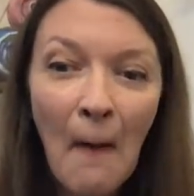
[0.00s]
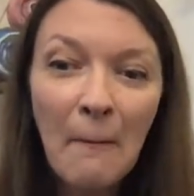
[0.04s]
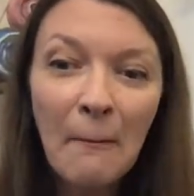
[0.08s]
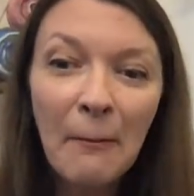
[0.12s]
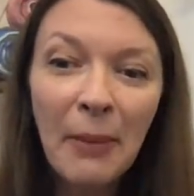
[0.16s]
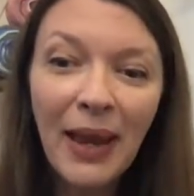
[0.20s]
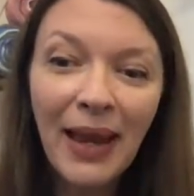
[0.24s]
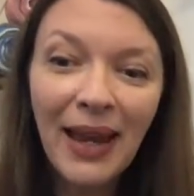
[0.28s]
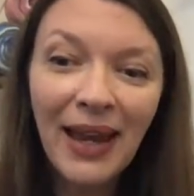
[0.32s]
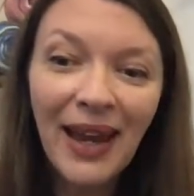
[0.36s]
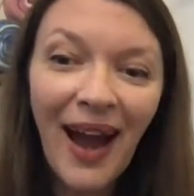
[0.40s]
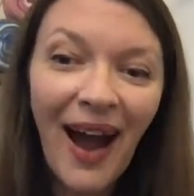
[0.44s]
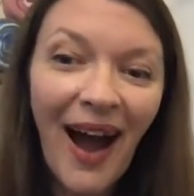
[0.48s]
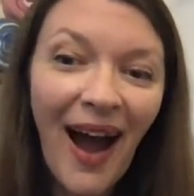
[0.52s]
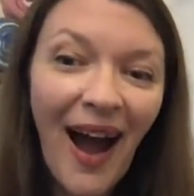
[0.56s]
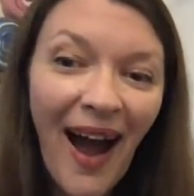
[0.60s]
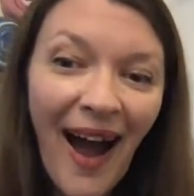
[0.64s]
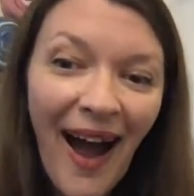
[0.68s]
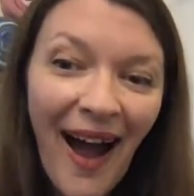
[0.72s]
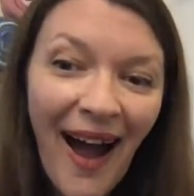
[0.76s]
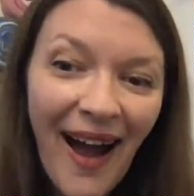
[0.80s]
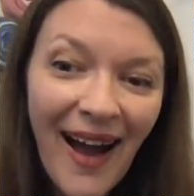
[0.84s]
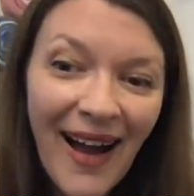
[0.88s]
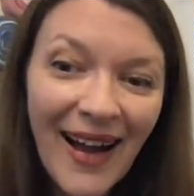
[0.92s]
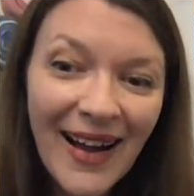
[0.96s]

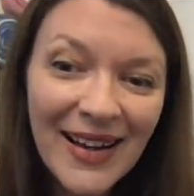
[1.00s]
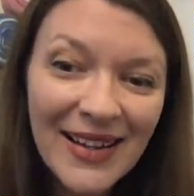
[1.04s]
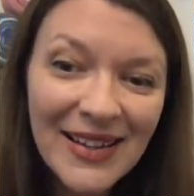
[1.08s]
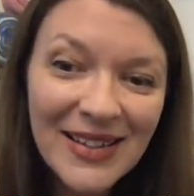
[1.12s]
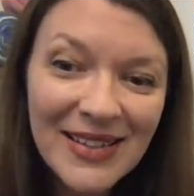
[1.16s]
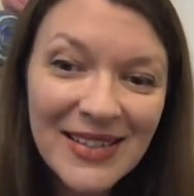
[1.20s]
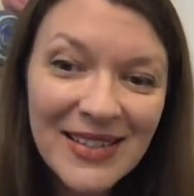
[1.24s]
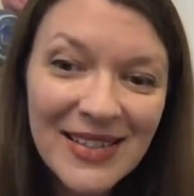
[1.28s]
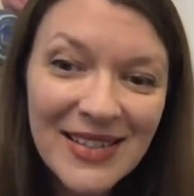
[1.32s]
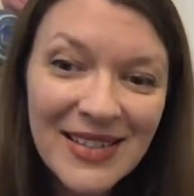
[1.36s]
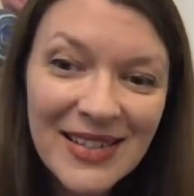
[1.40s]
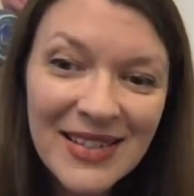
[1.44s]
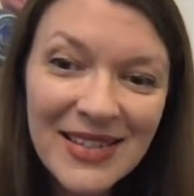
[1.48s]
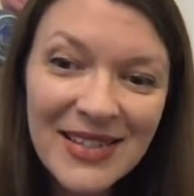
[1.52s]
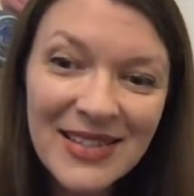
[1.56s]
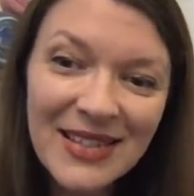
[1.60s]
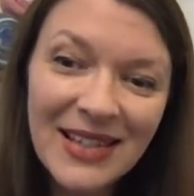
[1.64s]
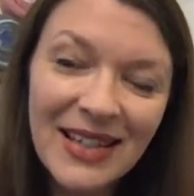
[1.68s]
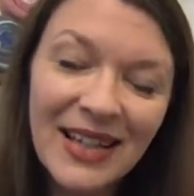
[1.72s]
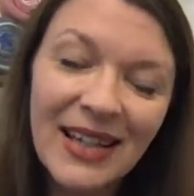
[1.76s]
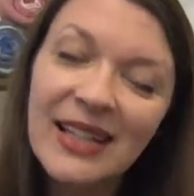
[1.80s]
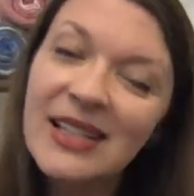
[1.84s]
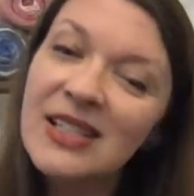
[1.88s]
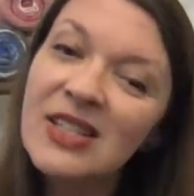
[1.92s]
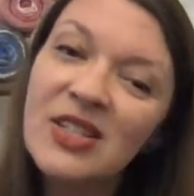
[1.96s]
because
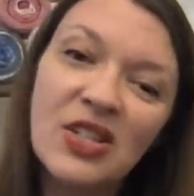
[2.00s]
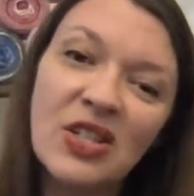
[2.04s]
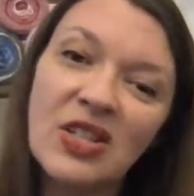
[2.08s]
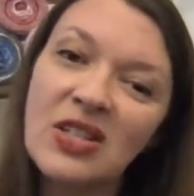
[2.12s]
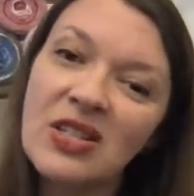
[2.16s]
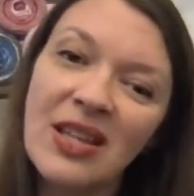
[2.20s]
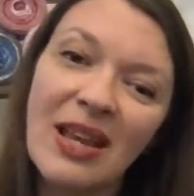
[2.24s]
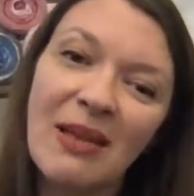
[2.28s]
it's just